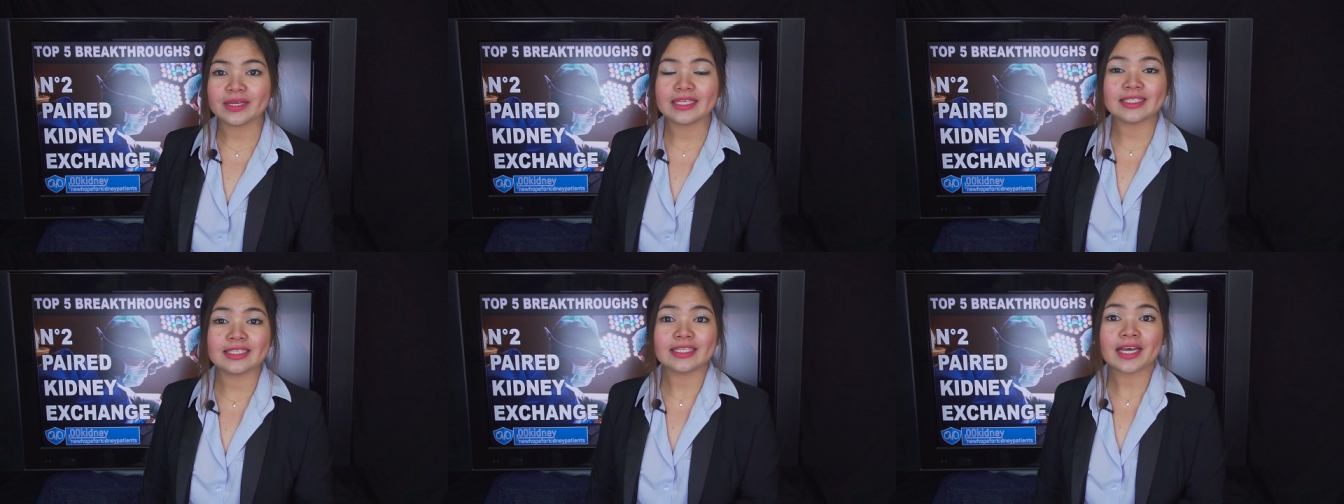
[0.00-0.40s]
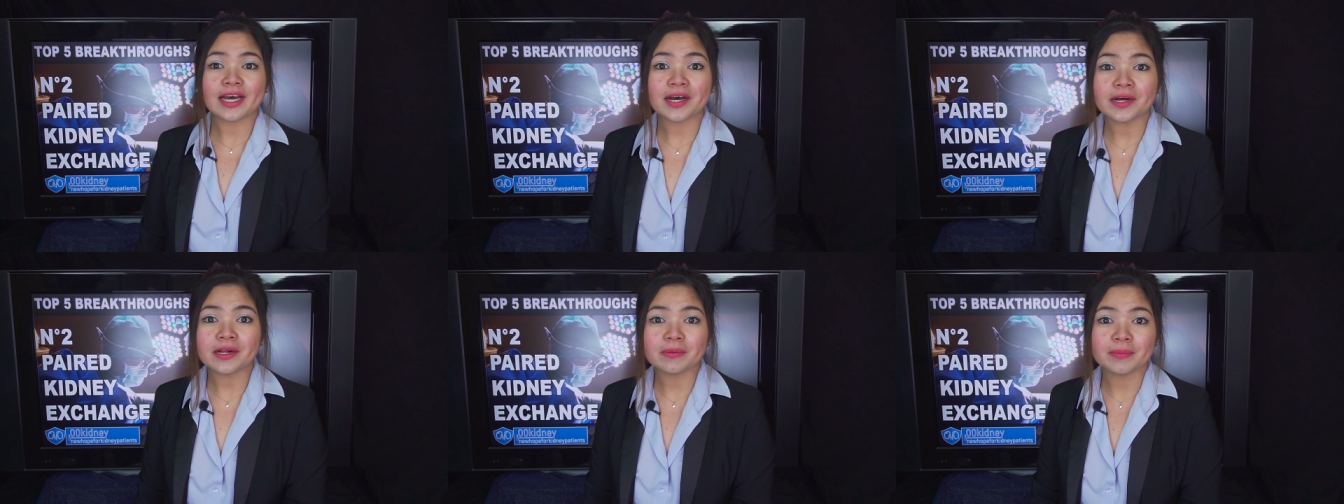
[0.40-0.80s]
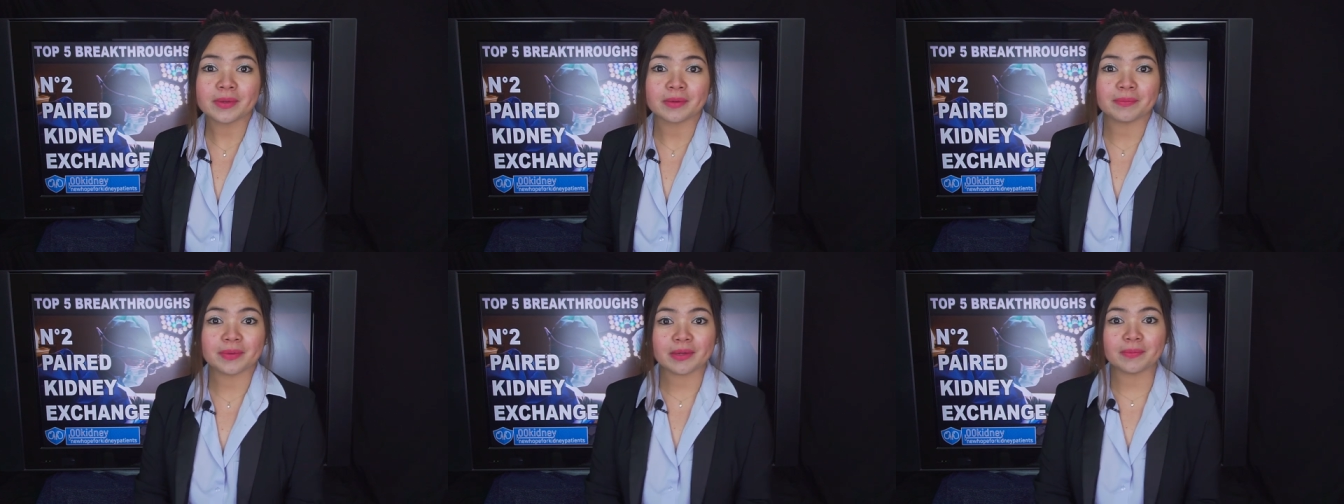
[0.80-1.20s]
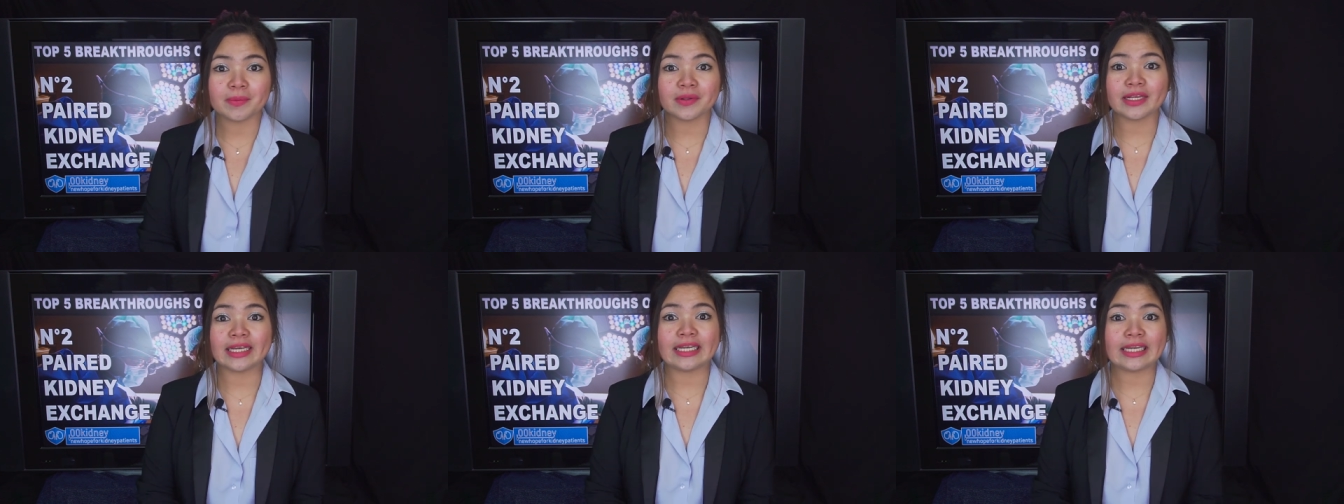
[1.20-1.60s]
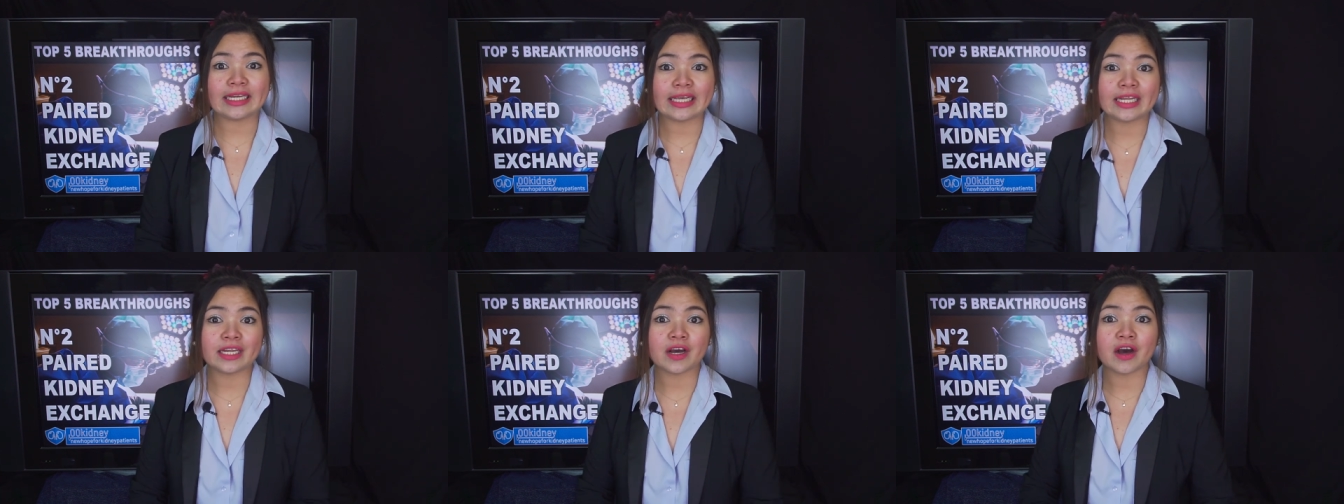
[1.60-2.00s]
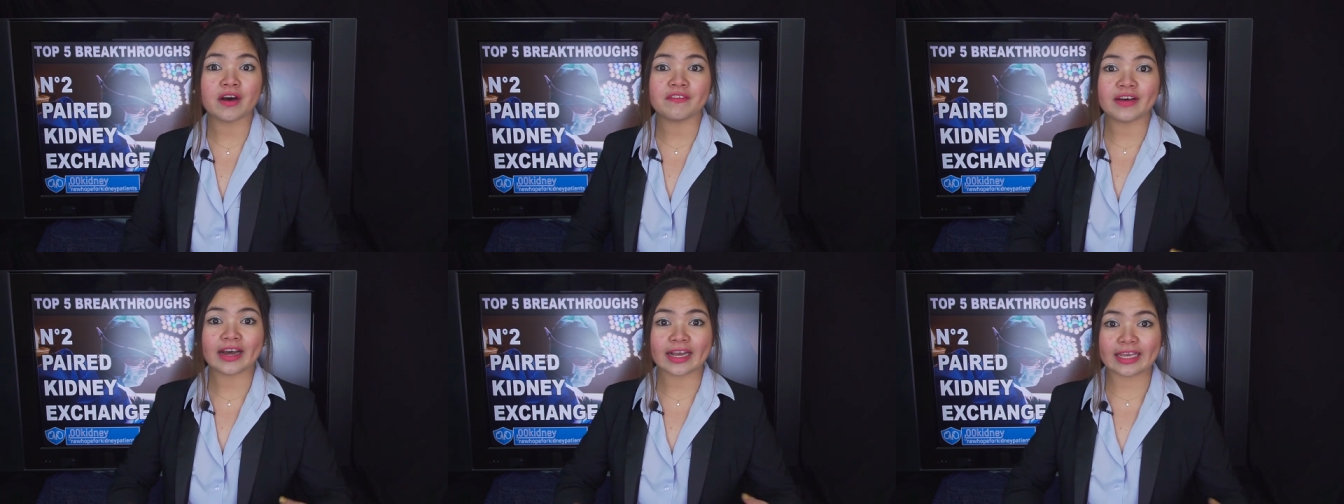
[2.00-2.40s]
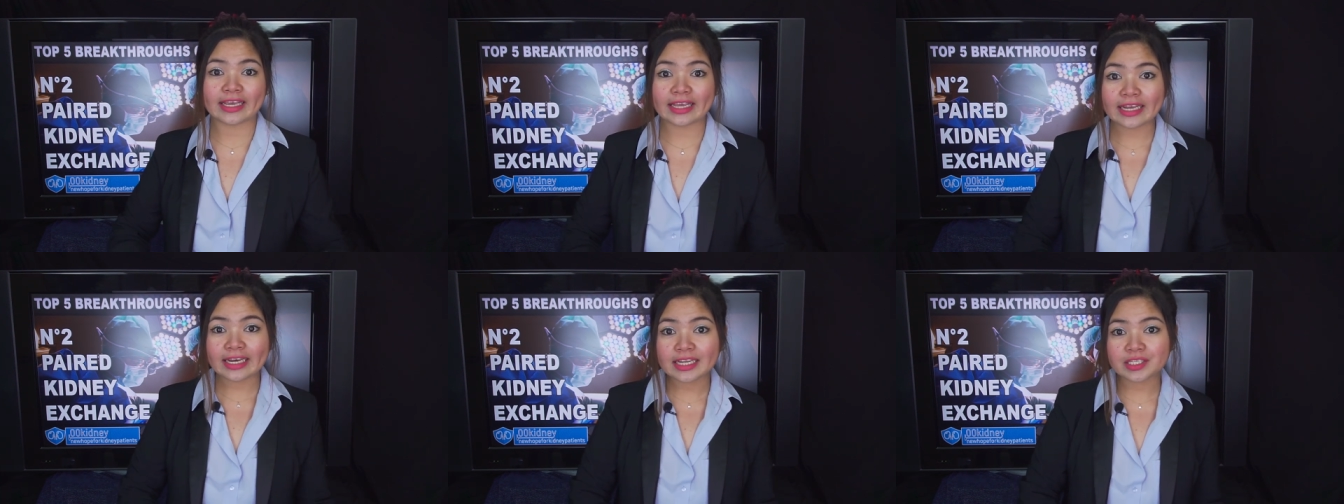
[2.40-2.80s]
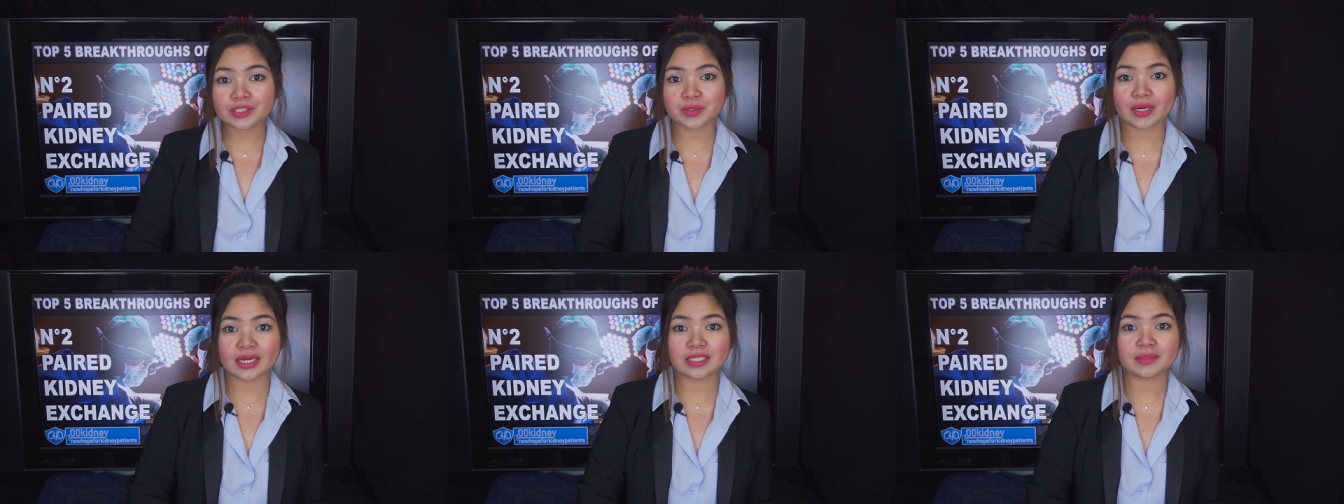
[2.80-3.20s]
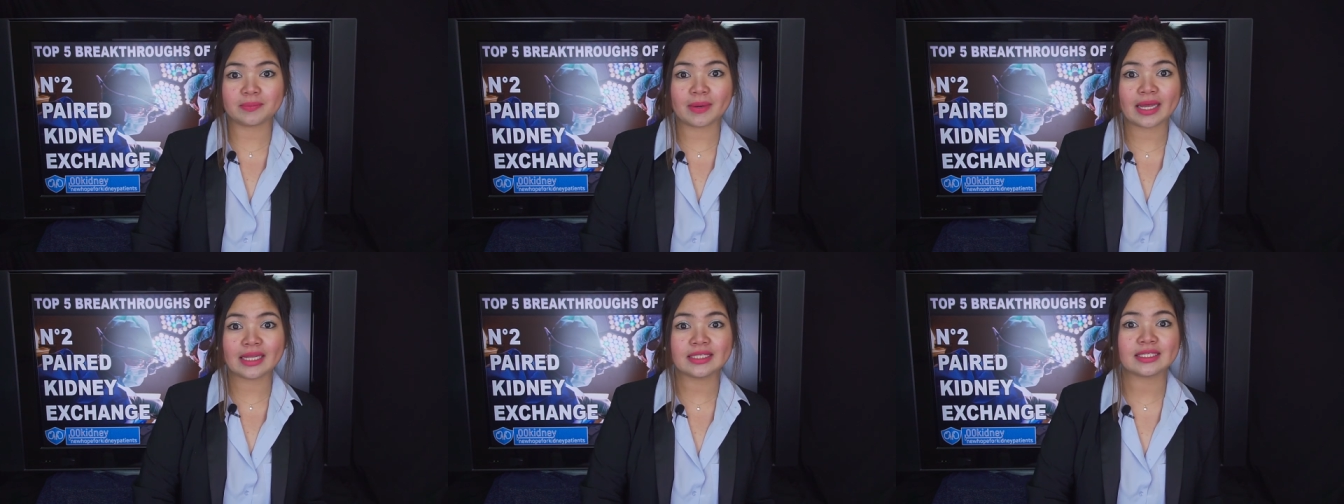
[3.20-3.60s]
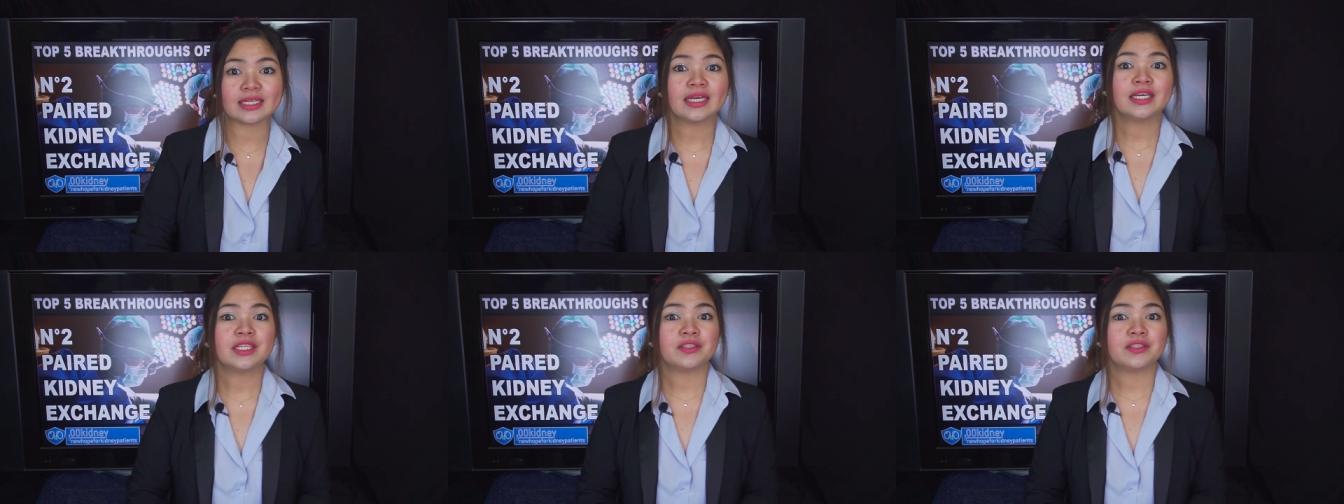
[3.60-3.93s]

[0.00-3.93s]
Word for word: is it helping people in need of a kidney transplant